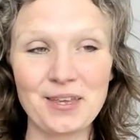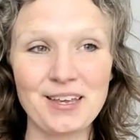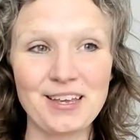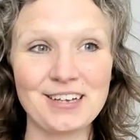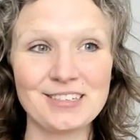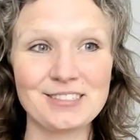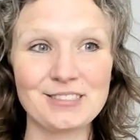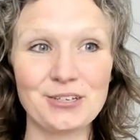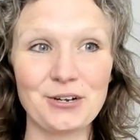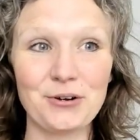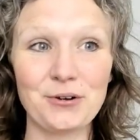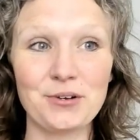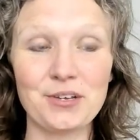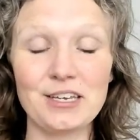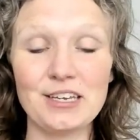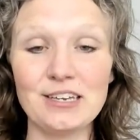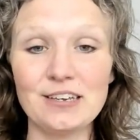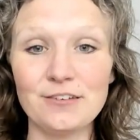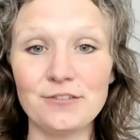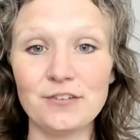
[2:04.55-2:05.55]
So
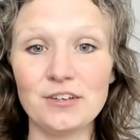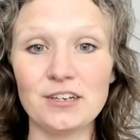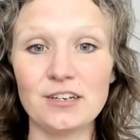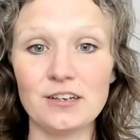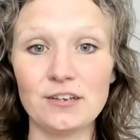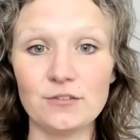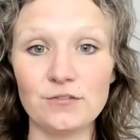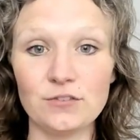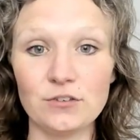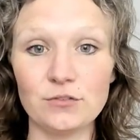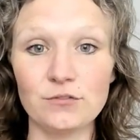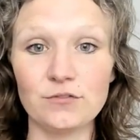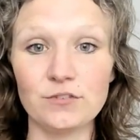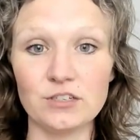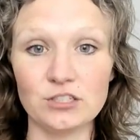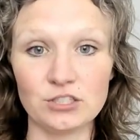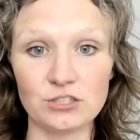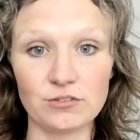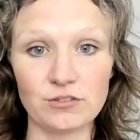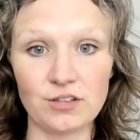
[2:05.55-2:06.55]
even if you
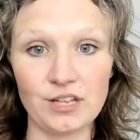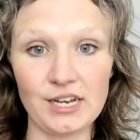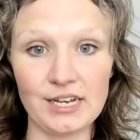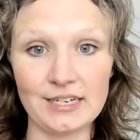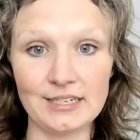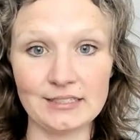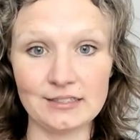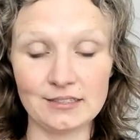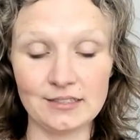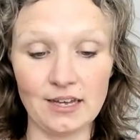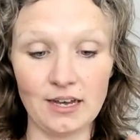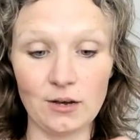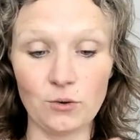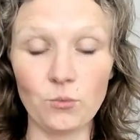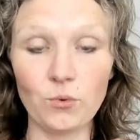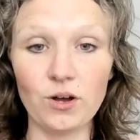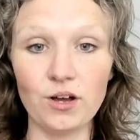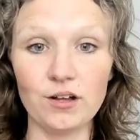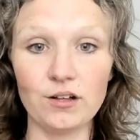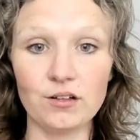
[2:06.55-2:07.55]
visualize that
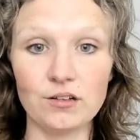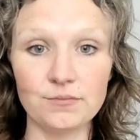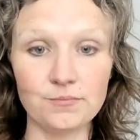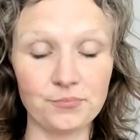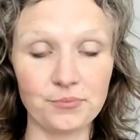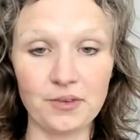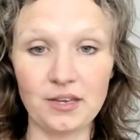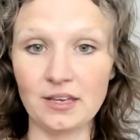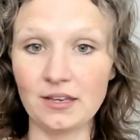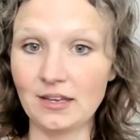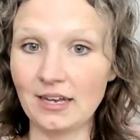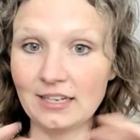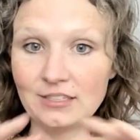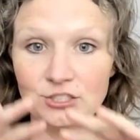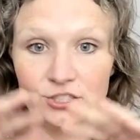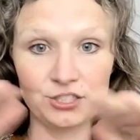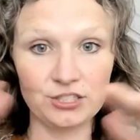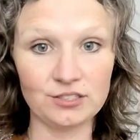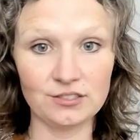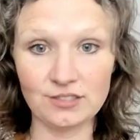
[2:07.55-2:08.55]
well as
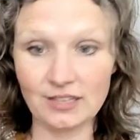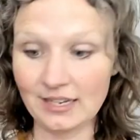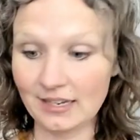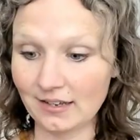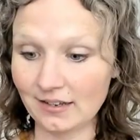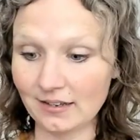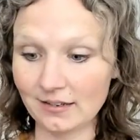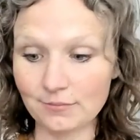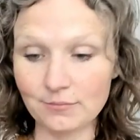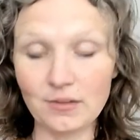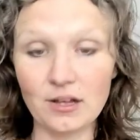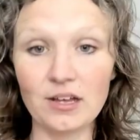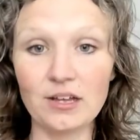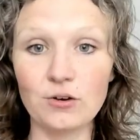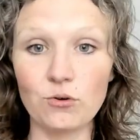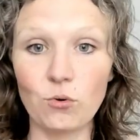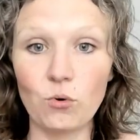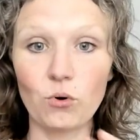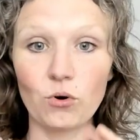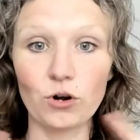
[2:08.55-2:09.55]
just like a an
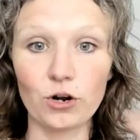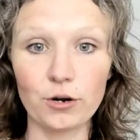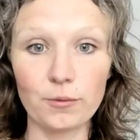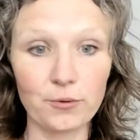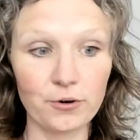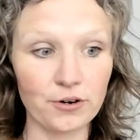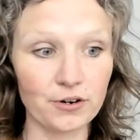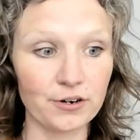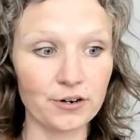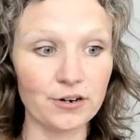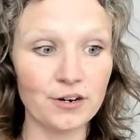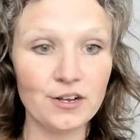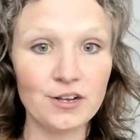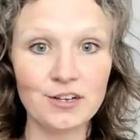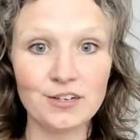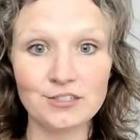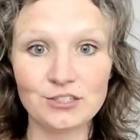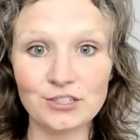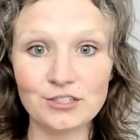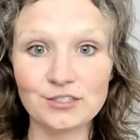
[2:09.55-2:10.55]
orb or
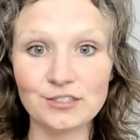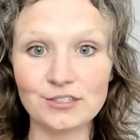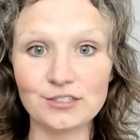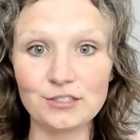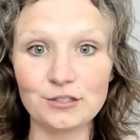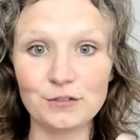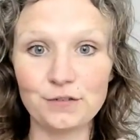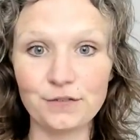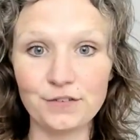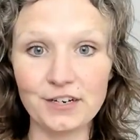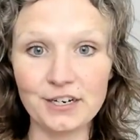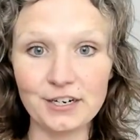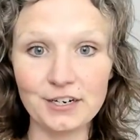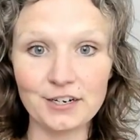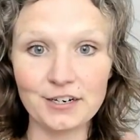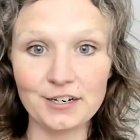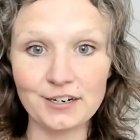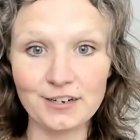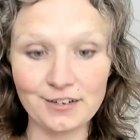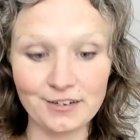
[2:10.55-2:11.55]
just a
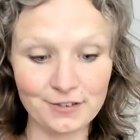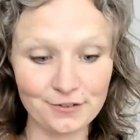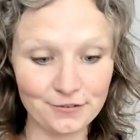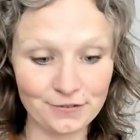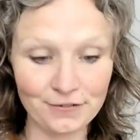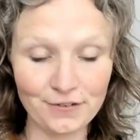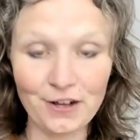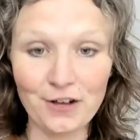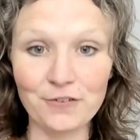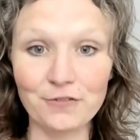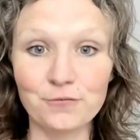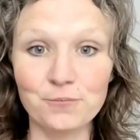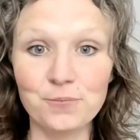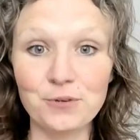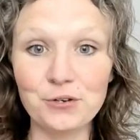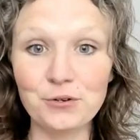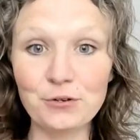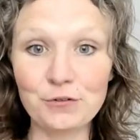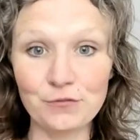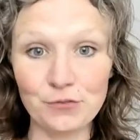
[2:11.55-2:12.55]
sphere of, of
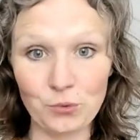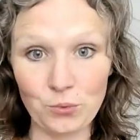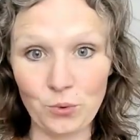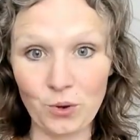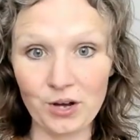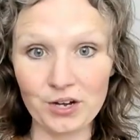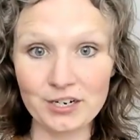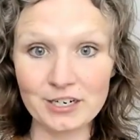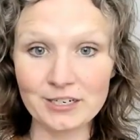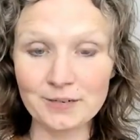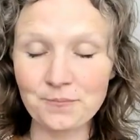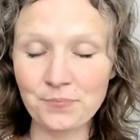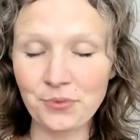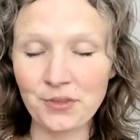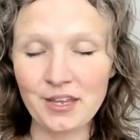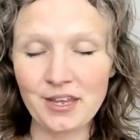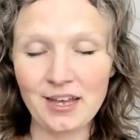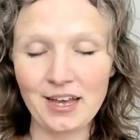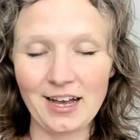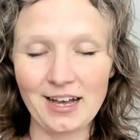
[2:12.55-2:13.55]
beautiful water,
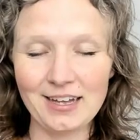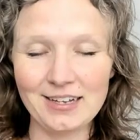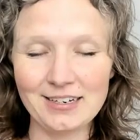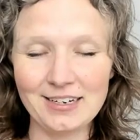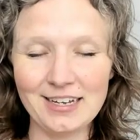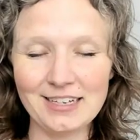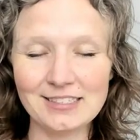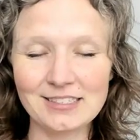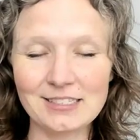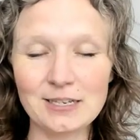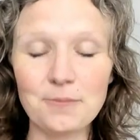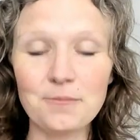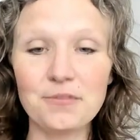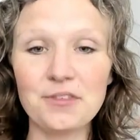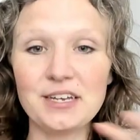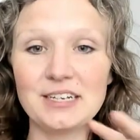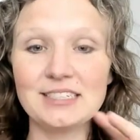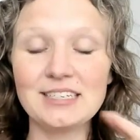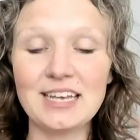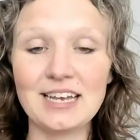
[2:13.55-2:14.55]
and it's
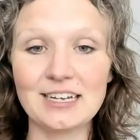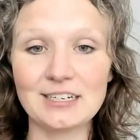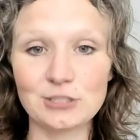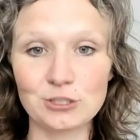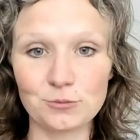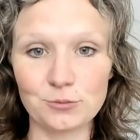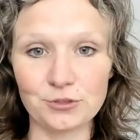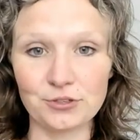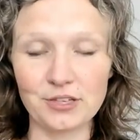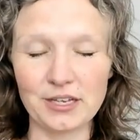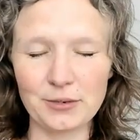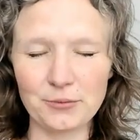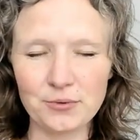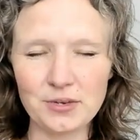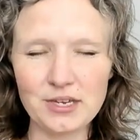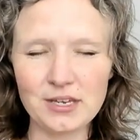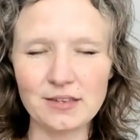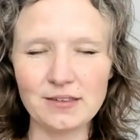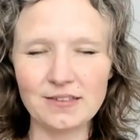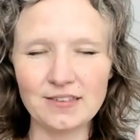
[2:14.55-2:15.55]
something tangible, like we
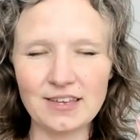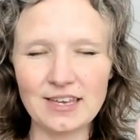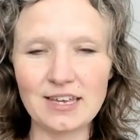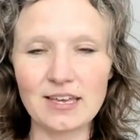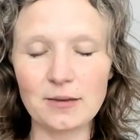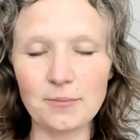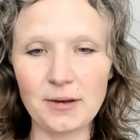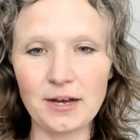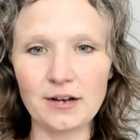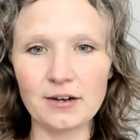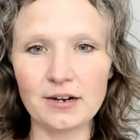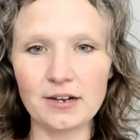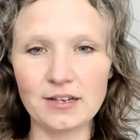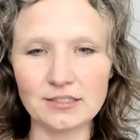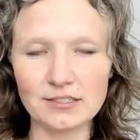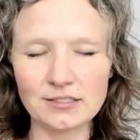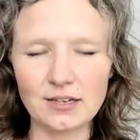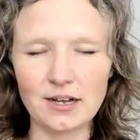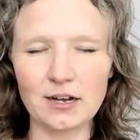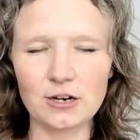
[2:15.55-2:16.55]
can think about a
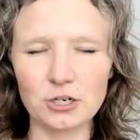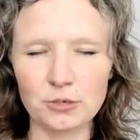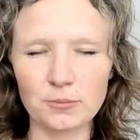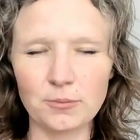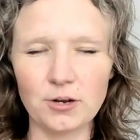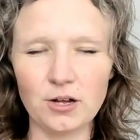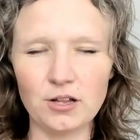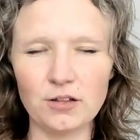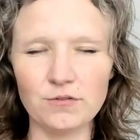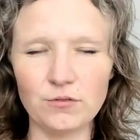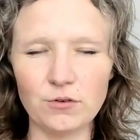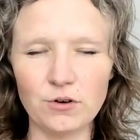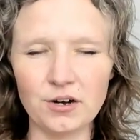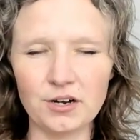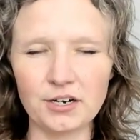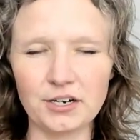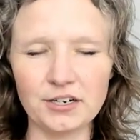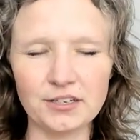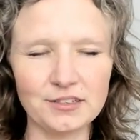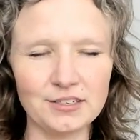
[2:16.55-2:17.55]
soccer ball of
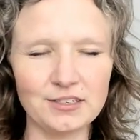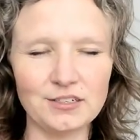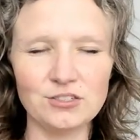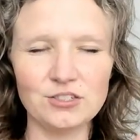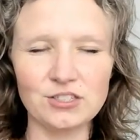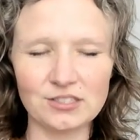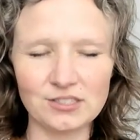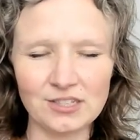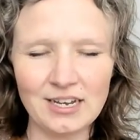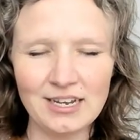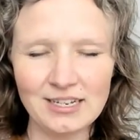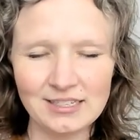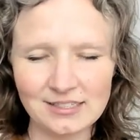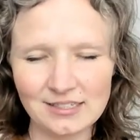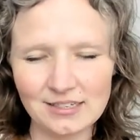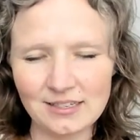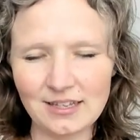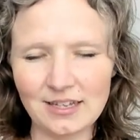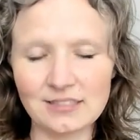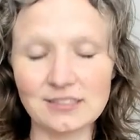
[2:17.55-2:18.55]
water, and then you just
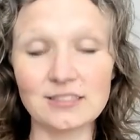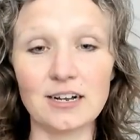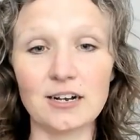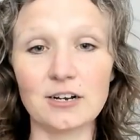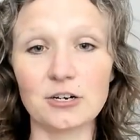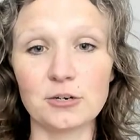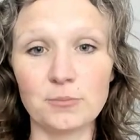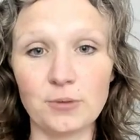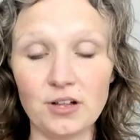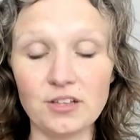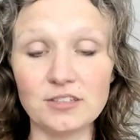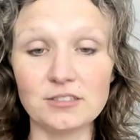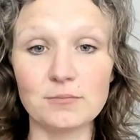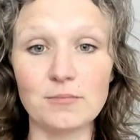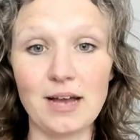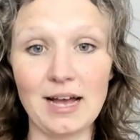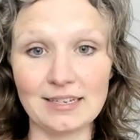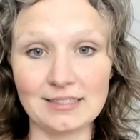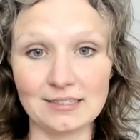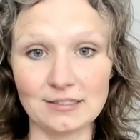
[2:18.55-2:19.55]
see that soccer ball is
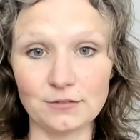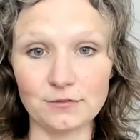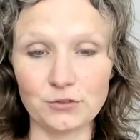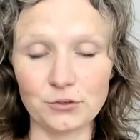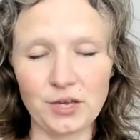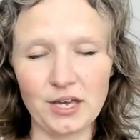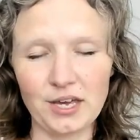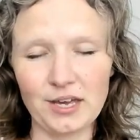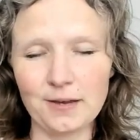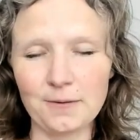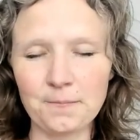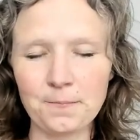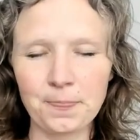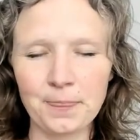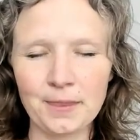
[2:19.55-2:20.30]
massive, okay?